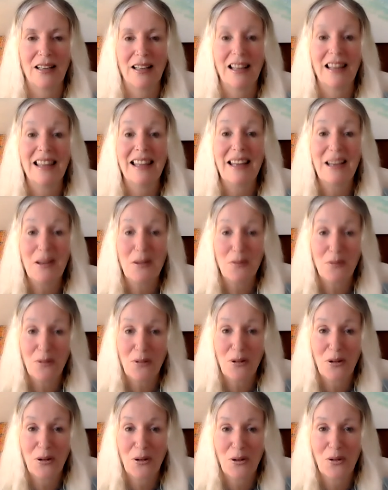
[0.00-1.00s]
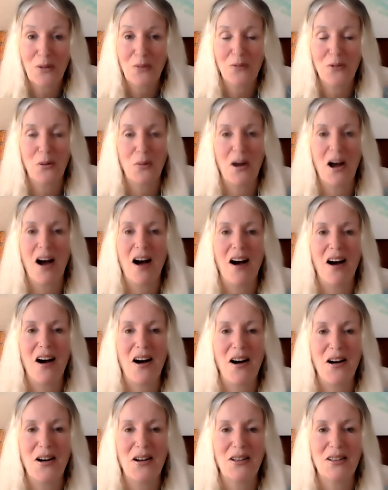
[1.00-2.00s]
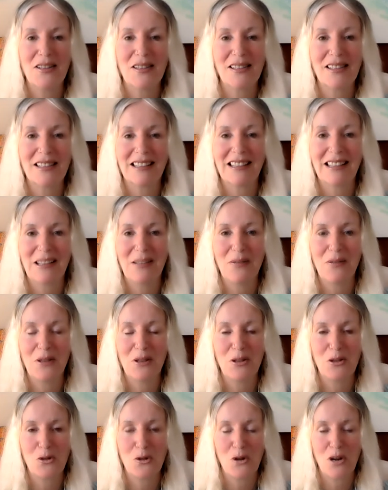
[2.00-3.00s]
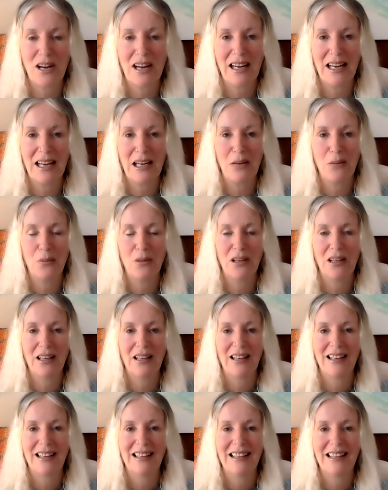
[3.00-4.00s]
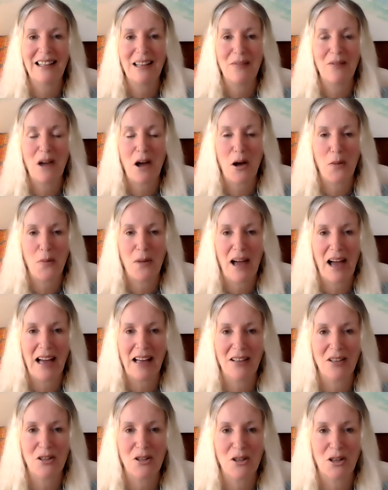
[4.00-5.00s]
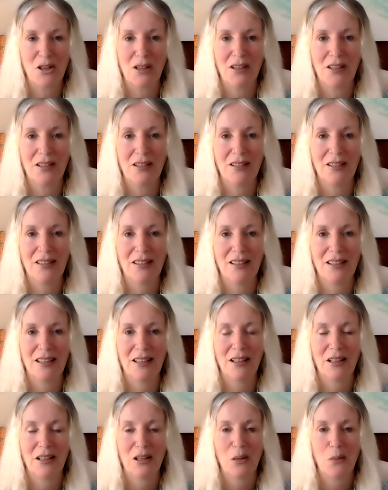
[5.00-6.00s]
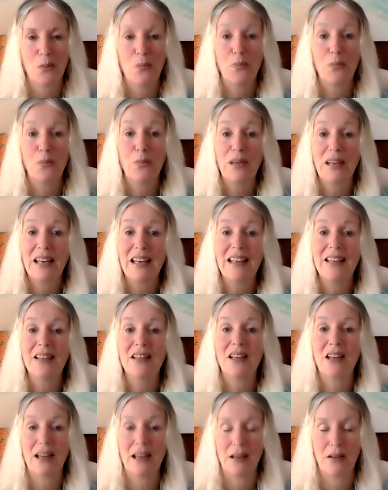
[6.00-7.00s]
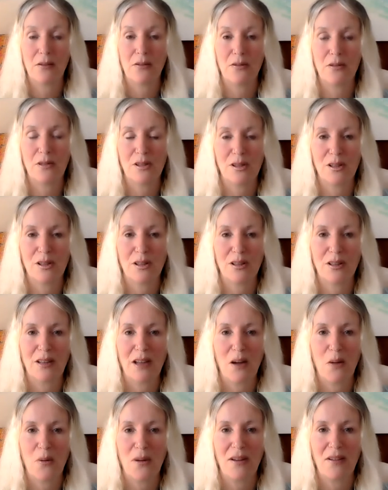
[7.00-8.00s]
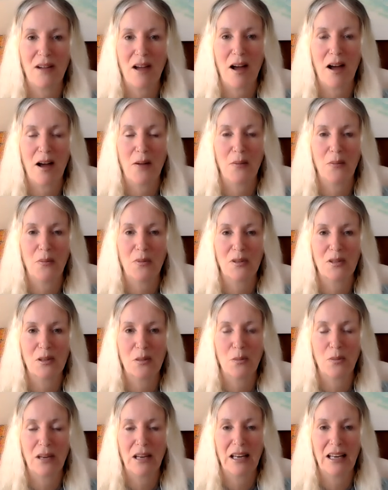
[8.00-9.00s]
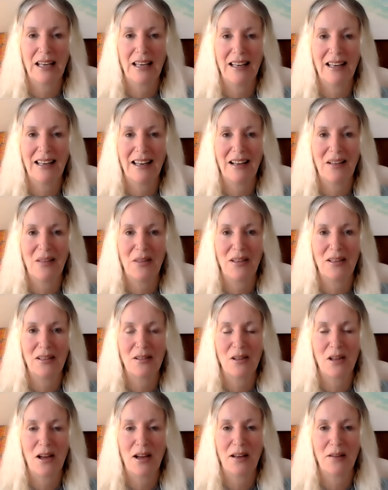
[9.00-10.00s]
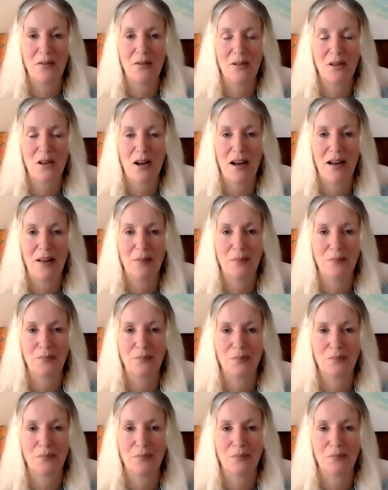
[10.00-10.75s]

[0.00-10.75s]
live from our hearts, live the dream, live our passion, be the gift that we've come to be in this lifetime.